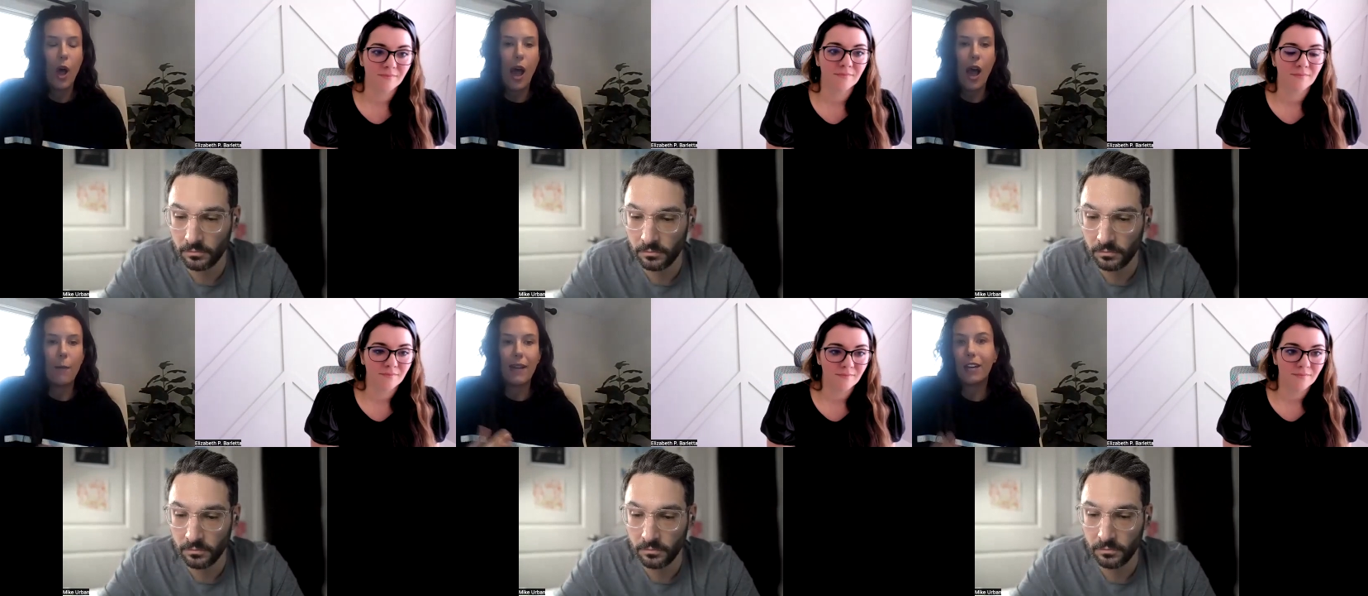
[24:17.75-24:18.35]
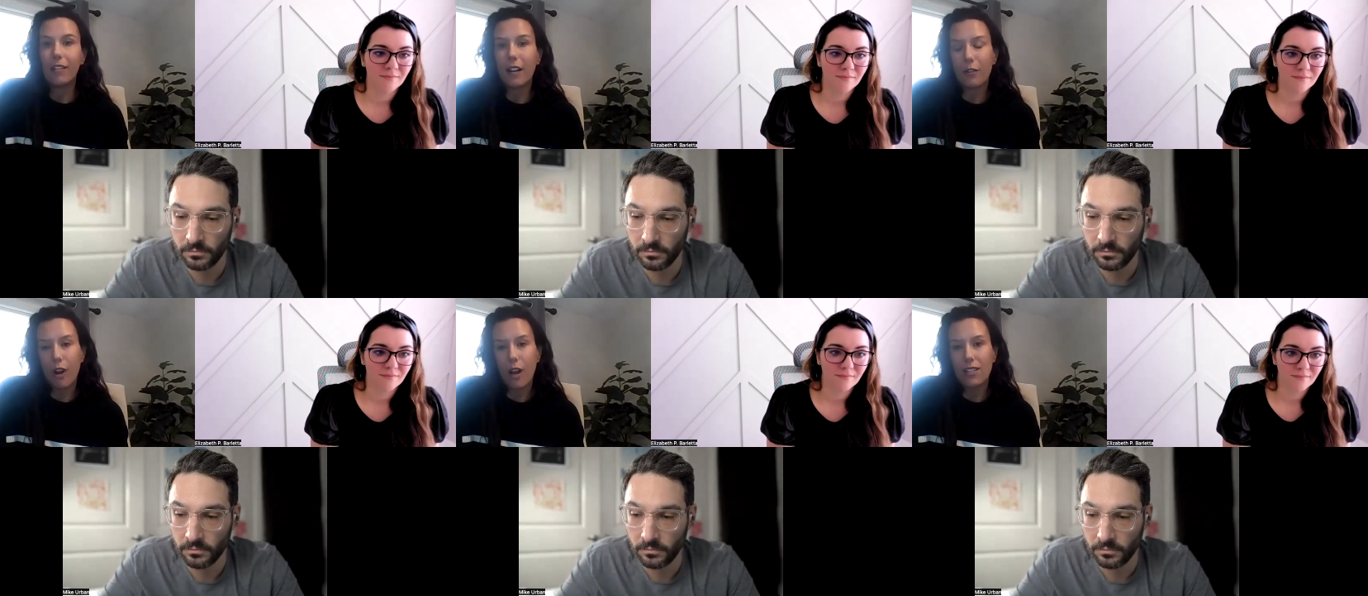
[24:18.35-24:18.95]
Speaker 1: Um, here
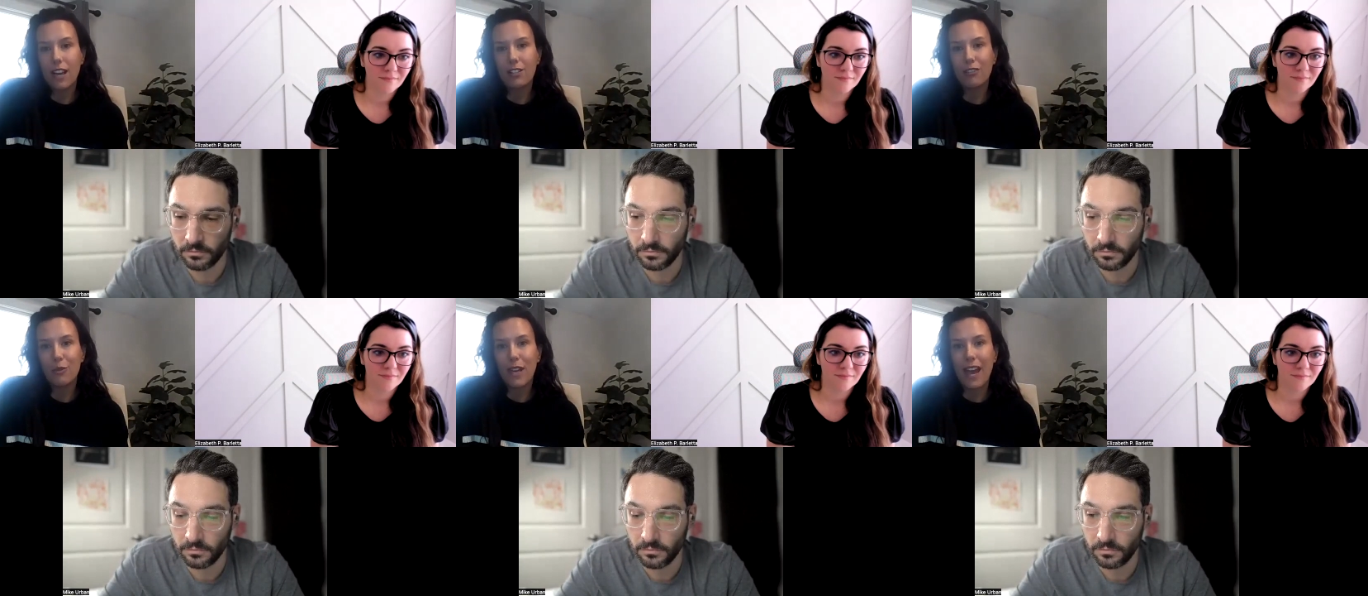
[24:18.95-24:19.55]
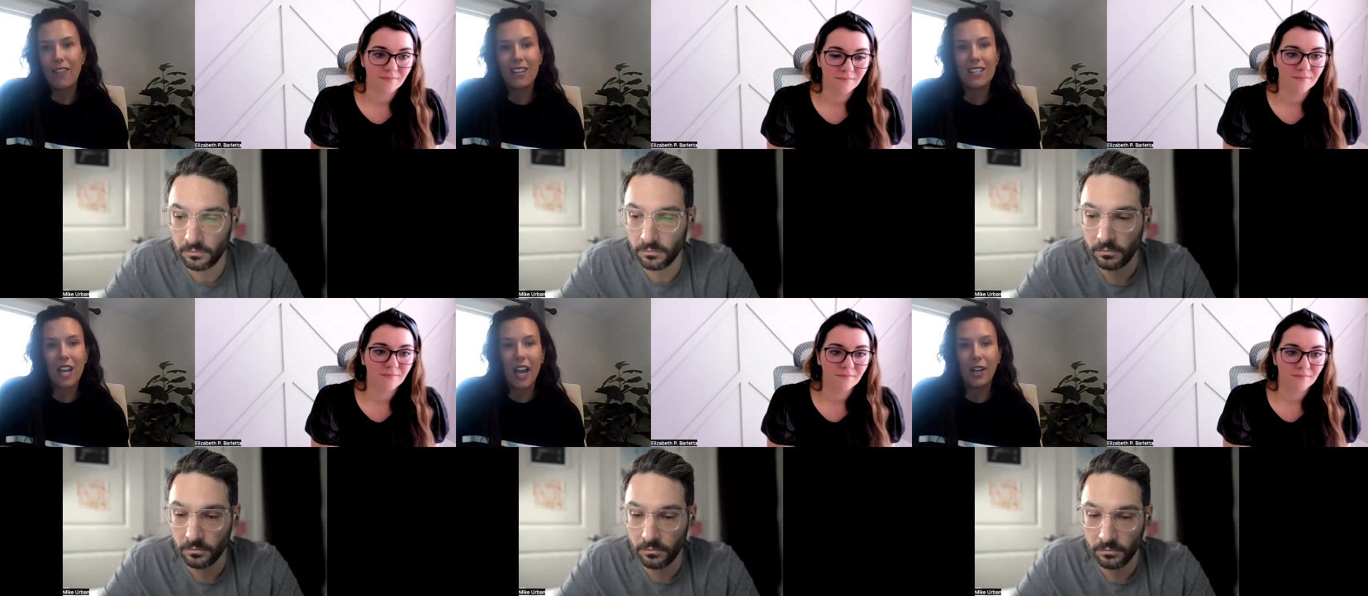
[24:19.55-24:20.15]
at Cross Country, we have an
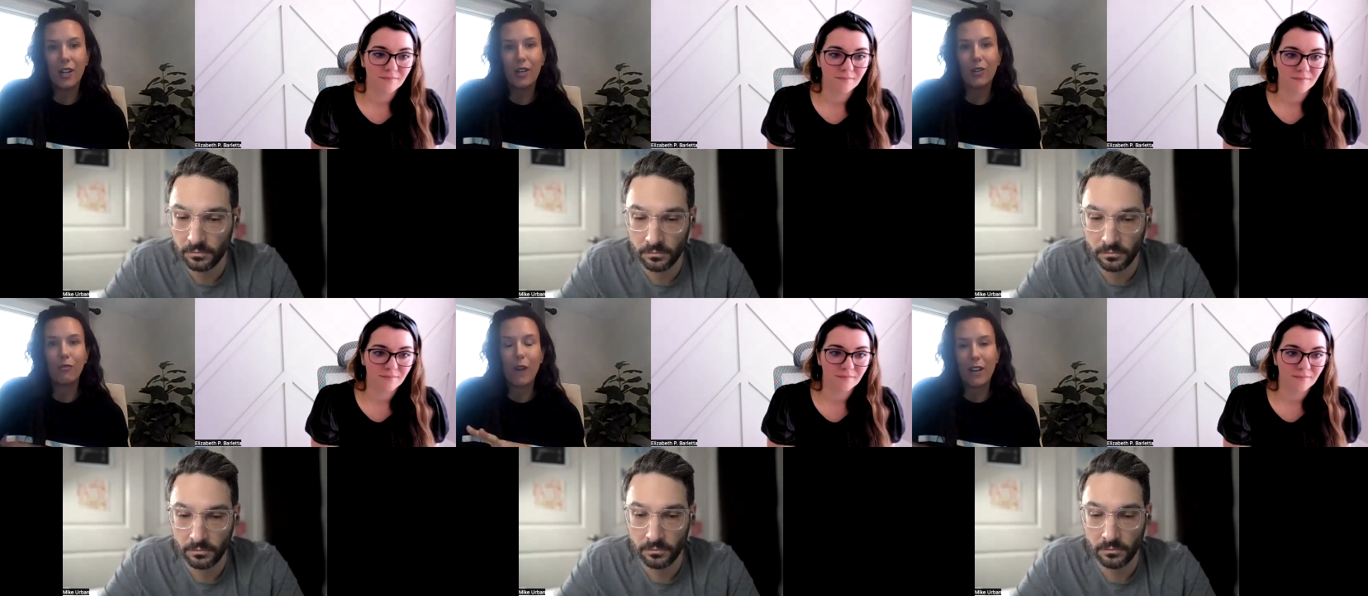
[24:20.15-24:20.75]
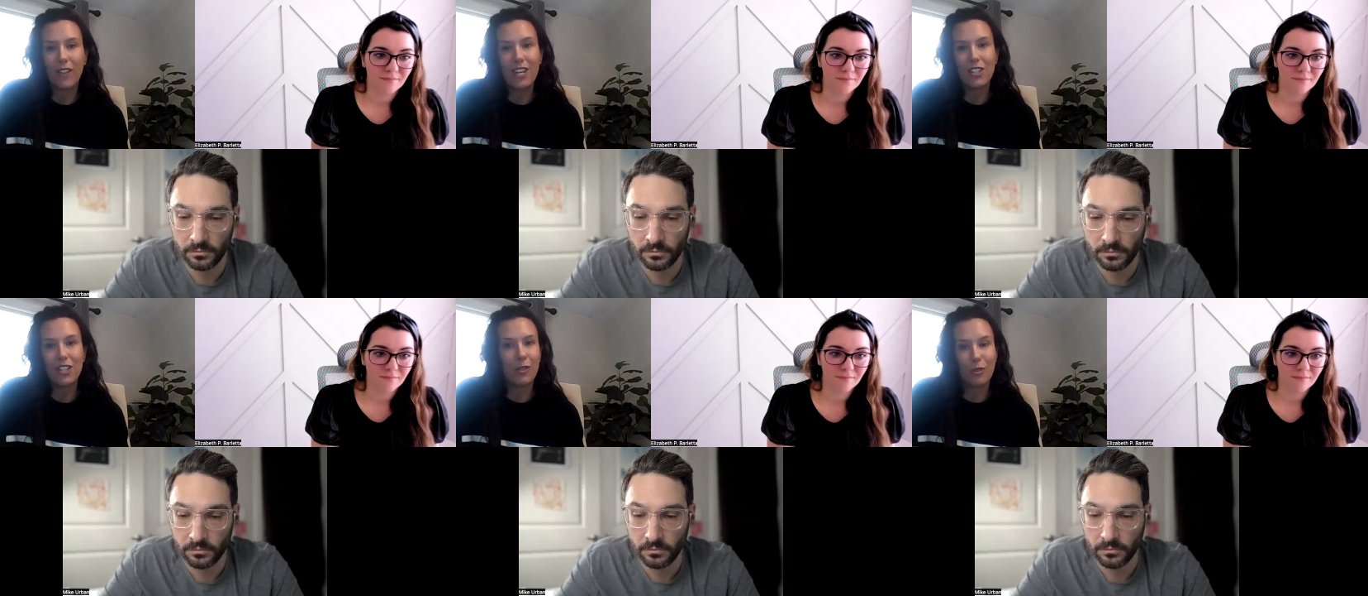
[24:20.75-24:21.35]
entire
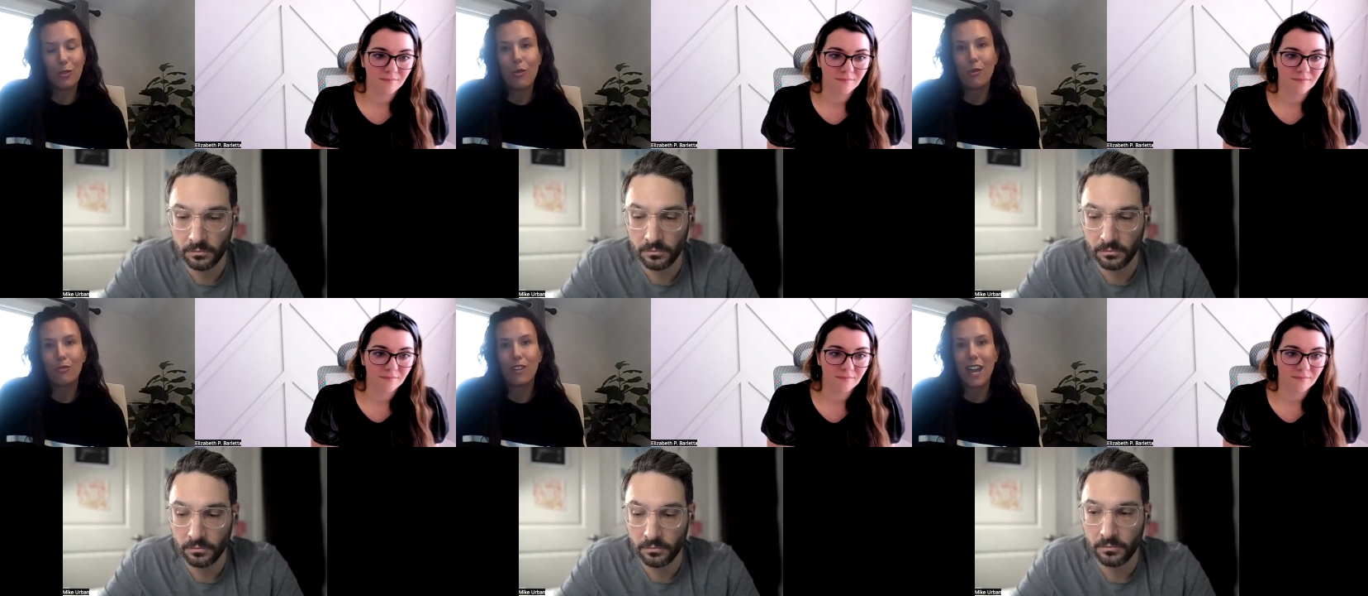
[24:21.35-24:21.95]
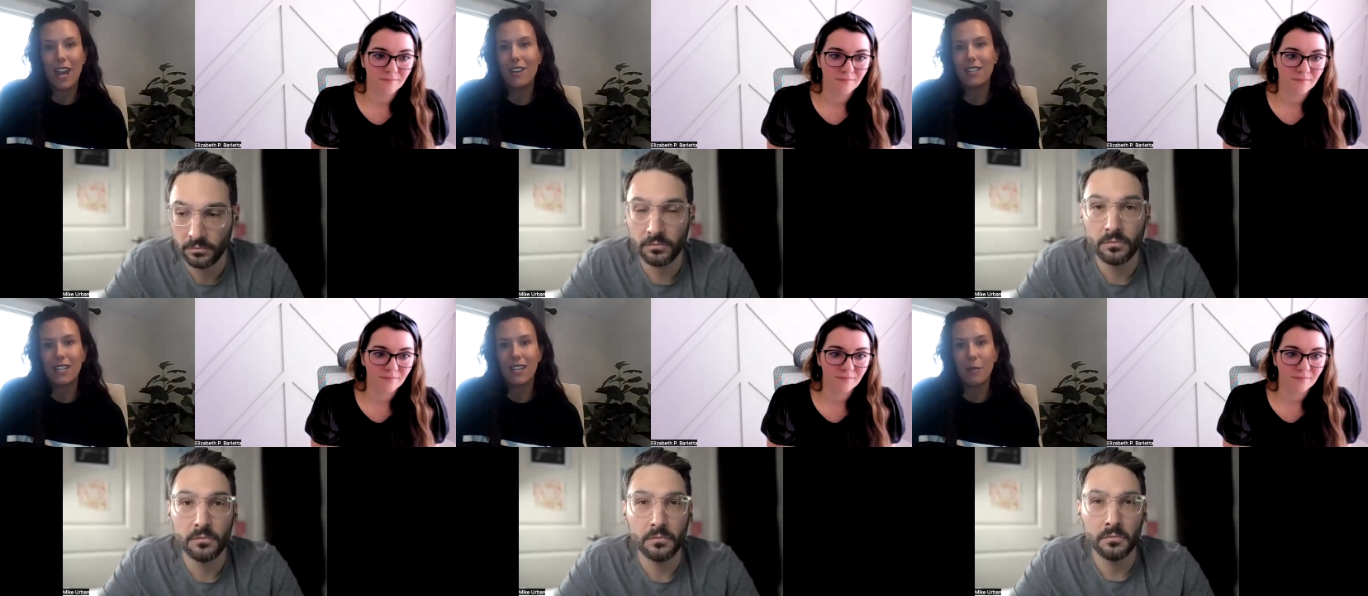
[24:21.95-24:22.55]
renovation or 203K
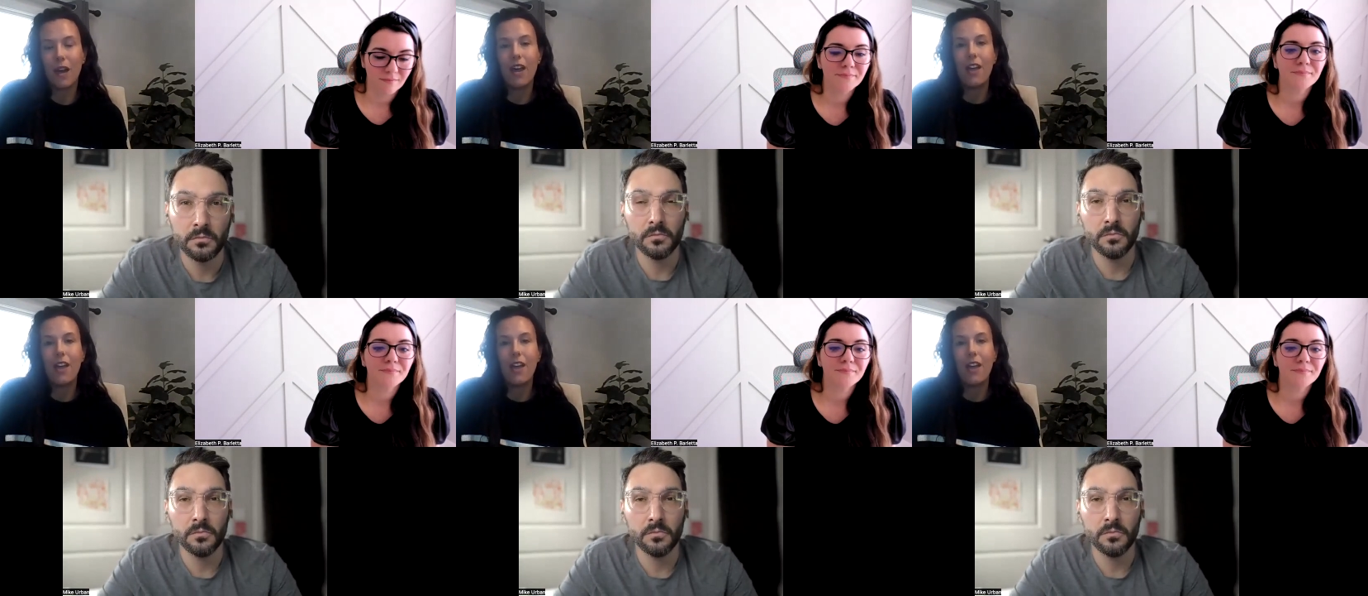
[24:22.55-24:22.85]
team